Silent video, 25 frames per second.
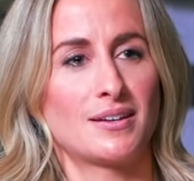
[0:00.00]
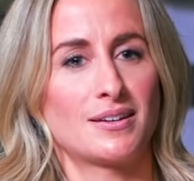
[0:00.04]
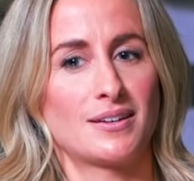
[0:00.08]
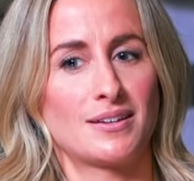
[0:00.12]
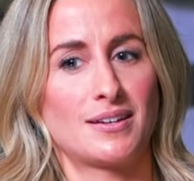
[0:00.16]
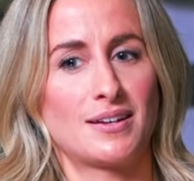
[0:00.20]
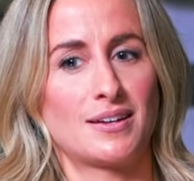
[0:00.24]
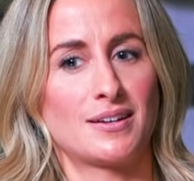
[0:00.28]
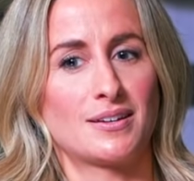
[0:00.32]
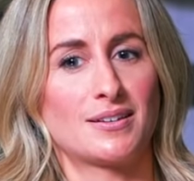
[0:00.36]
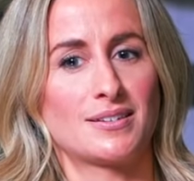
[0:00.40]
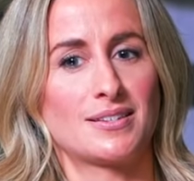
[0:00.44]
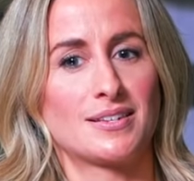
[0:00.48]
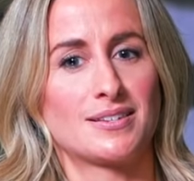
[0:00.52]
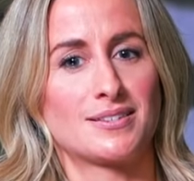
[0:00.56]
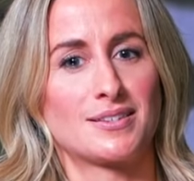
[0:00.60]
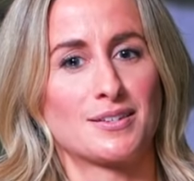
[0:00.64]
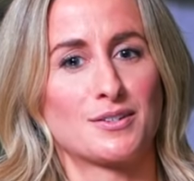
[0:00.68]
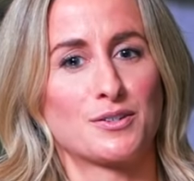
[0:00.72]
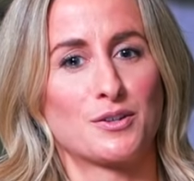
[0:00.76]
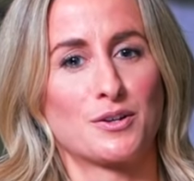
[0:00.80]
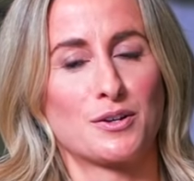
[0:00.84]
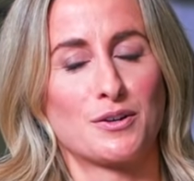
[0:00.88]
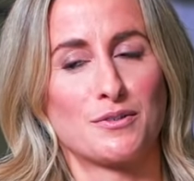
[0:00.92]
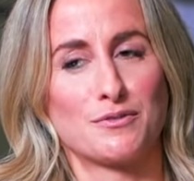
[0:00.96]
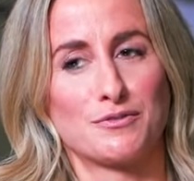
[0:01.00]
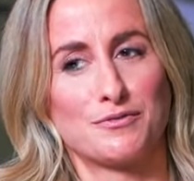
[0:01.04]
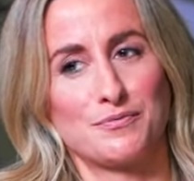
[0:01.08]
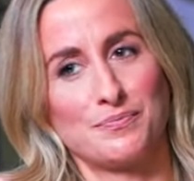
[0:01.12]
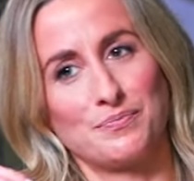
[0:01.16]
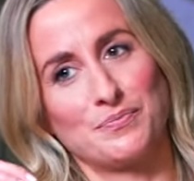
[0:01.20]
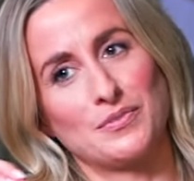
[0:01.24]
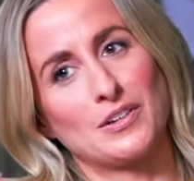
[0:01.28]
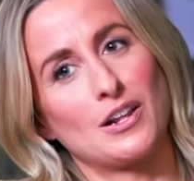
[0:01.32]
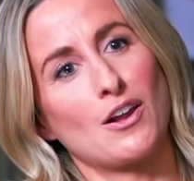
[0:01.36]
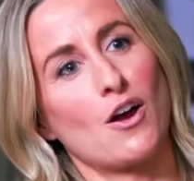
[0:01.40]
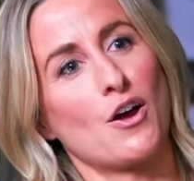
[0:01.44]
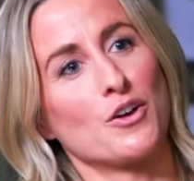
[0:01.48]
is this the sort of
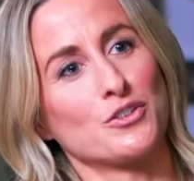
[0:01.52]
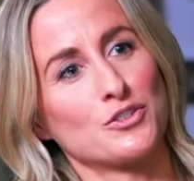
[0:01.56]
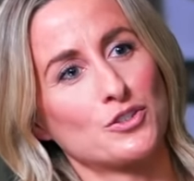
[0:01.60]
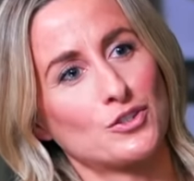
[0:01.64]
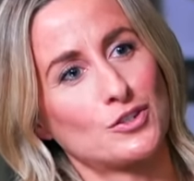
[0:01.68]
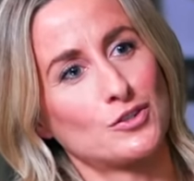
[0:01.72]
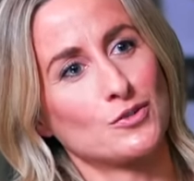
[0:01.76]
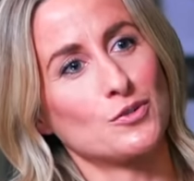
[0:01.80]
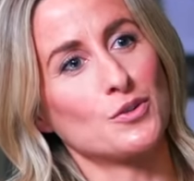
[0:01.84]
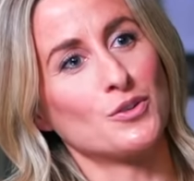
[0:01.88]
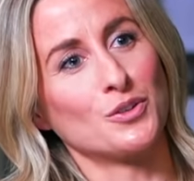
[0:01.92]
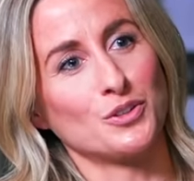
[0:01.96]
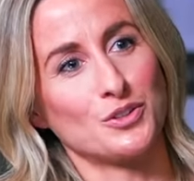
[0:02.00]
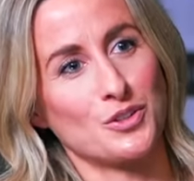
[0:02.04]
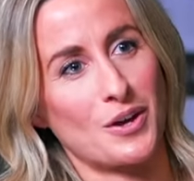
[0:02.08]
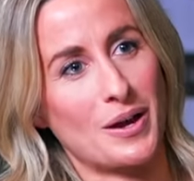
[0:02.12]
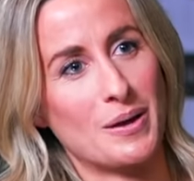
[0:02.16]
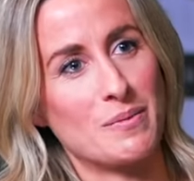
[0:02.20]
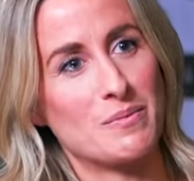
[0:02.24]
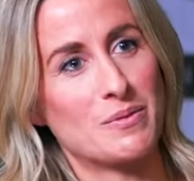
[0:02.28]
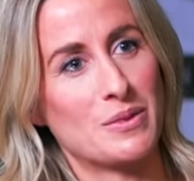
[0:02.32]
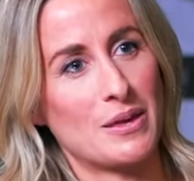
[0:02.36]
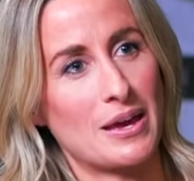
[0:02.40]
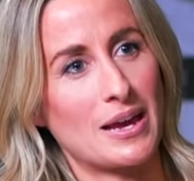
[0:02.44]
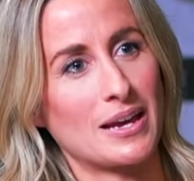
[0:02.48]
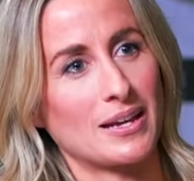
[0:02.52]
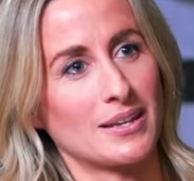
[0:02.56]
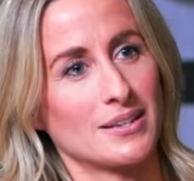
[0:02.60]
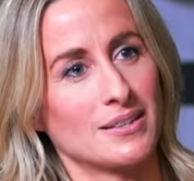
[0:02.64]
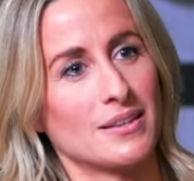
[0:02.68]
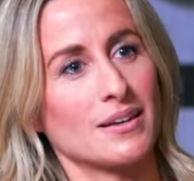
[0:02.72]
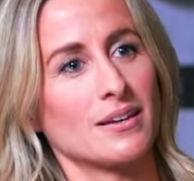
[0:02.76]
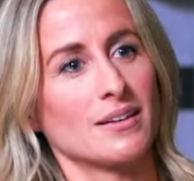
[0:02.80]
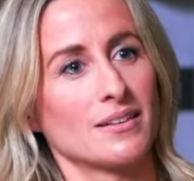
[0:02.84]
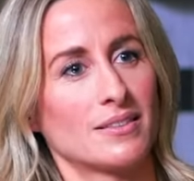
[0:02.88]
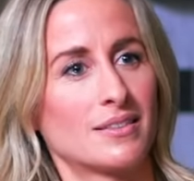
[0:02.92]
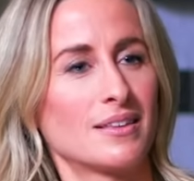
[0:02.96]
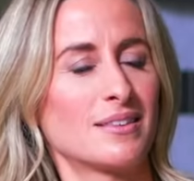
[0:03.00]
last straw type thing
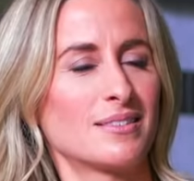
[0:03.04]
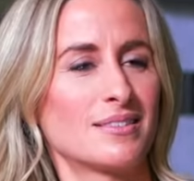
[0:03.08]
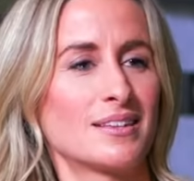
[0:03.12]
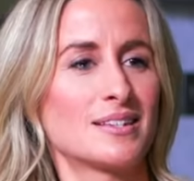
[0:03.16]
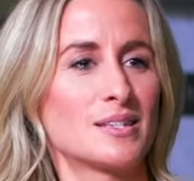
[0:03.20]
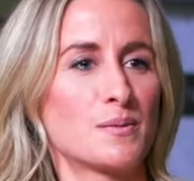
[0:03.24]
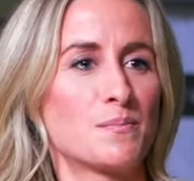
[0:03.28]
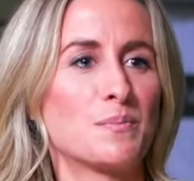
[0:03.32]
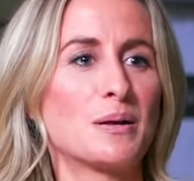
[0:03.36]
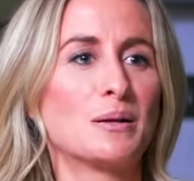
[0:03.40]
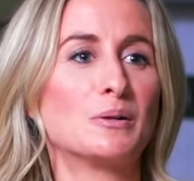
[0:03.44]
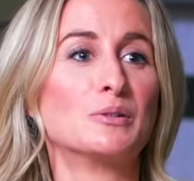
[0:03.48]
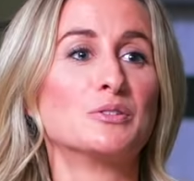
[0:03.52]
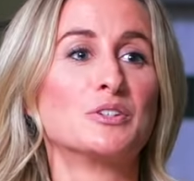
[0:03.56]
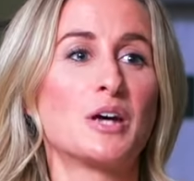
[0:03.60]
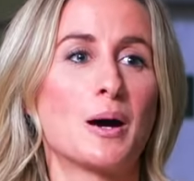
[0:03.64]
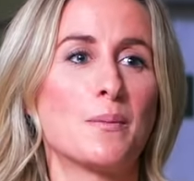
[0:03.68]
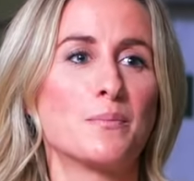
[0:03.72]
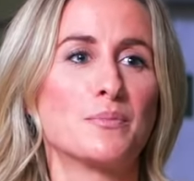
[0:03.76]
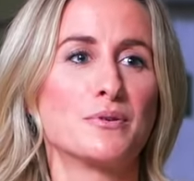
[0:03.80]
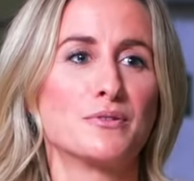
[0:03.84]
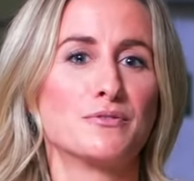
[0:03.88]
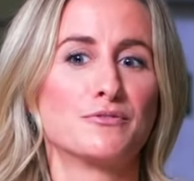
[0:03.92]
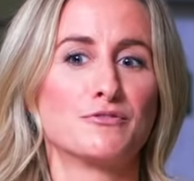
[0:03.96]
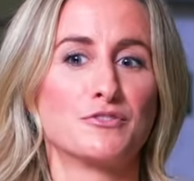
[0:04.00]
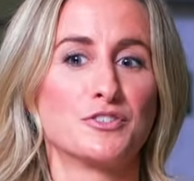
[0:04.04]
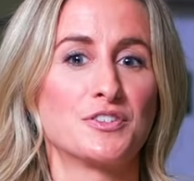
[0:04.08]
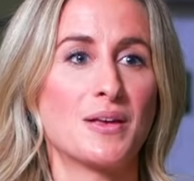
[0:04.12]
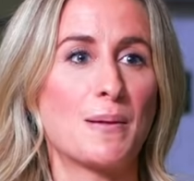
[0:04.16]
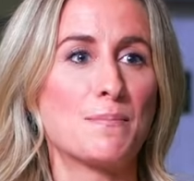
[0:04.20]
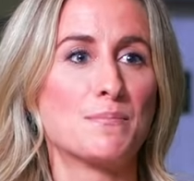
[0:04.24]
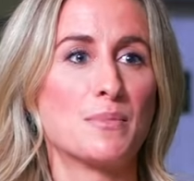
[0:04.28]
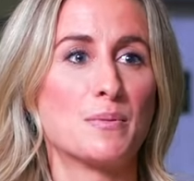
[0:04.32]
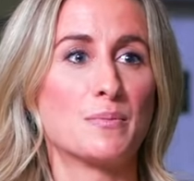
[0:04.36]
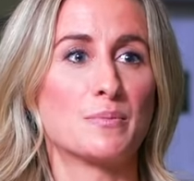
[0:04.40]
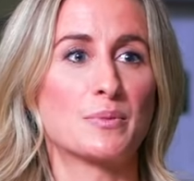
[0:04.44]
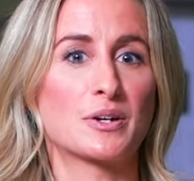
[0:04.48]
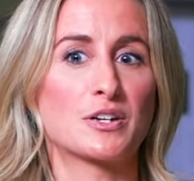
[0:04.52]
that, that there's a build up of
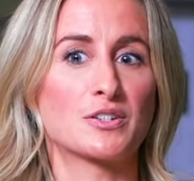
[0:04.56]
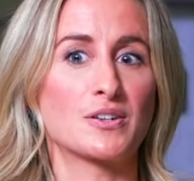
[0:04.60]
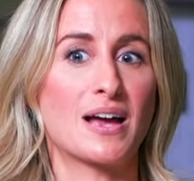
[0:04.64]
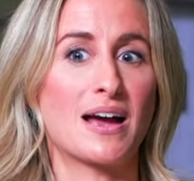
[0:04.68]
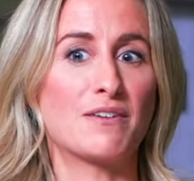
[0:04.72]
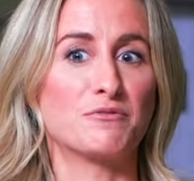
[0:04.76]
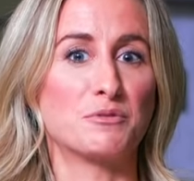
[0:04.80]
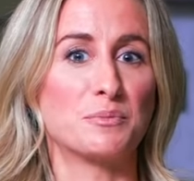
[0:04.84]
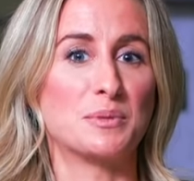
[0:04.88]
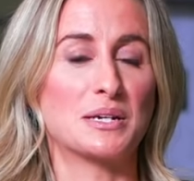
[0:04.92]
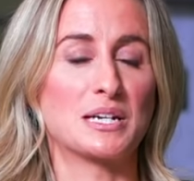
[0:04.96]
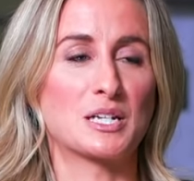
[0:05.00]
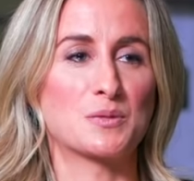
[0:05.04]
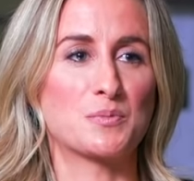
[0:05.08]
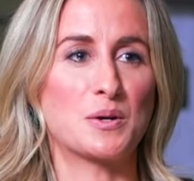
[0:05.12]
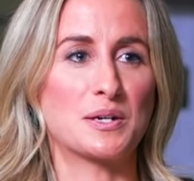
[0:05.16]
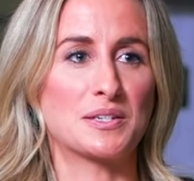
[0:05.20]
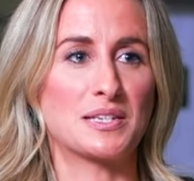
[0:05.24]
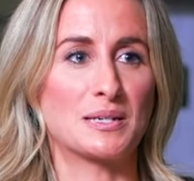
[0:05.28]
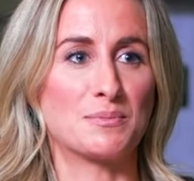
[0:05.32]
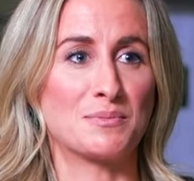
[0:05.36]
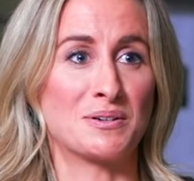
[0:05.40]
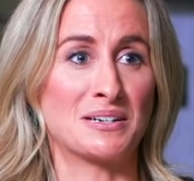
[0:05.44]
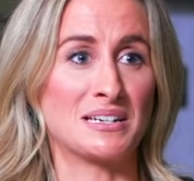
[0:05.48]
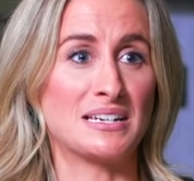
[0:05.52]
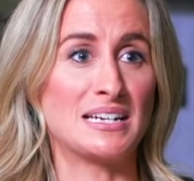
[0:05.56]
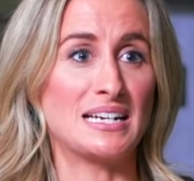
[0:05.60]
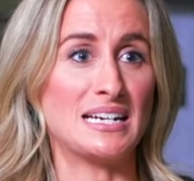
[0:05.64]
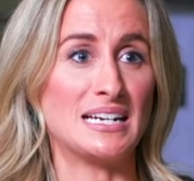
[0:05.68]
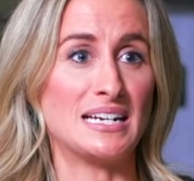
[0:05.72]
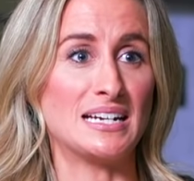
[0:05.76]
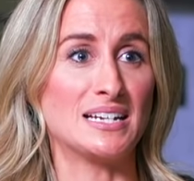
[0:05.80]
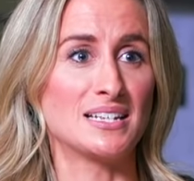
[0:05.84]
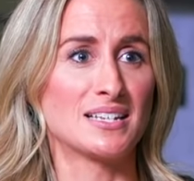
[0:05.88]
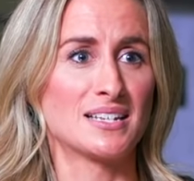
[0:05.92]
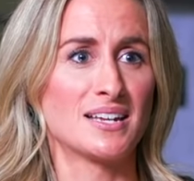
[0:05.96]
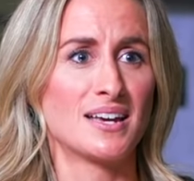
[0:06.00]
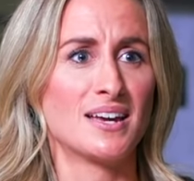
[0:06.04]
resentment because i haven't been expressing my
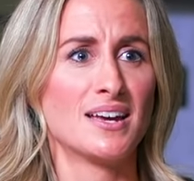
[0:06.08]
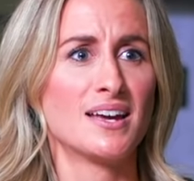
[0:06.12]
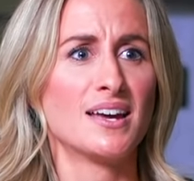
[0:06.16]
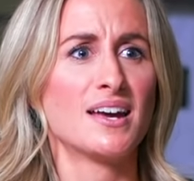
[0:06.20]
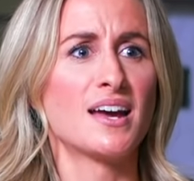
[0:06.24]
needs